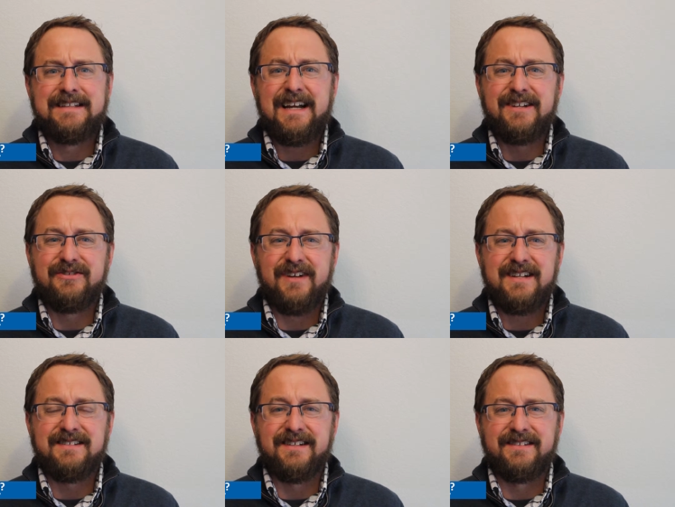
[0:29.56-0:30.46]
That can
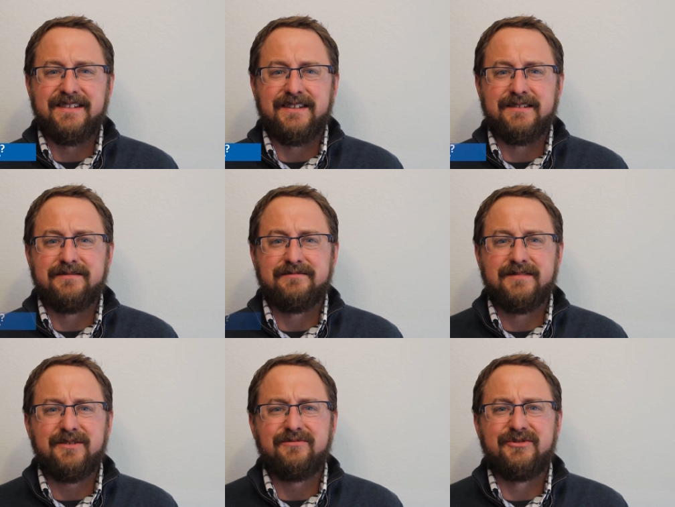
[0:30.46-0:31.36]
translate to,
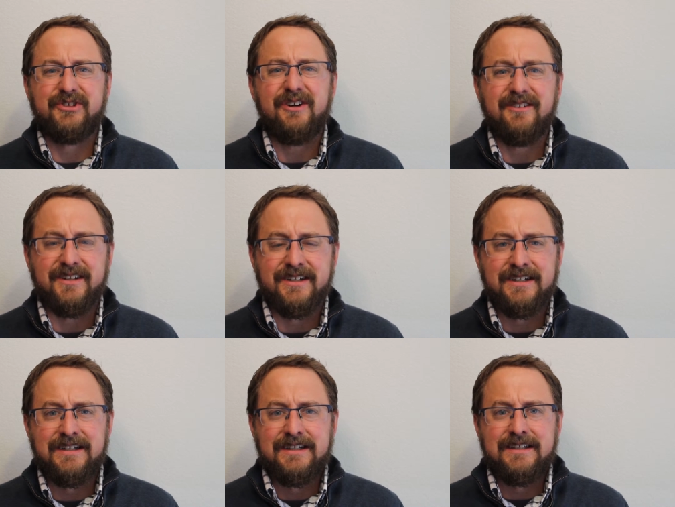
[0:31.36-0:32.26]
well, junk.
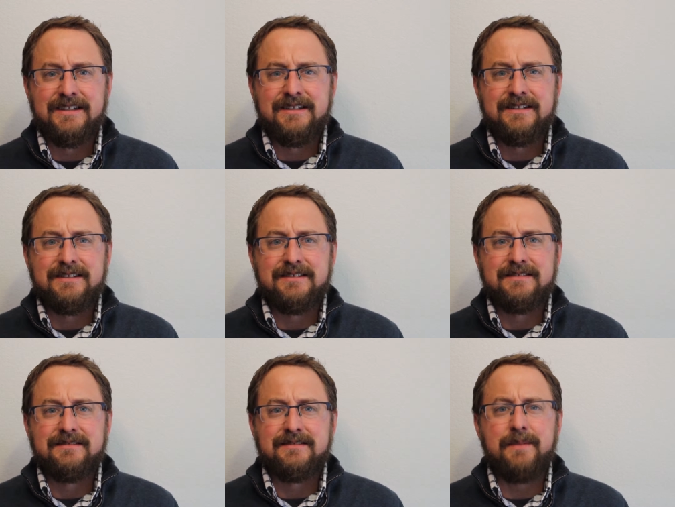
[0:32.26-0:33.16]

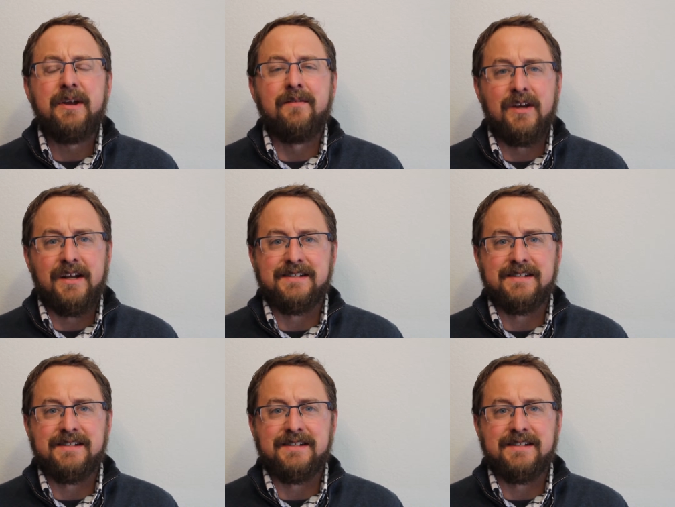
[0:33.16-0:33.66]
Let me give you an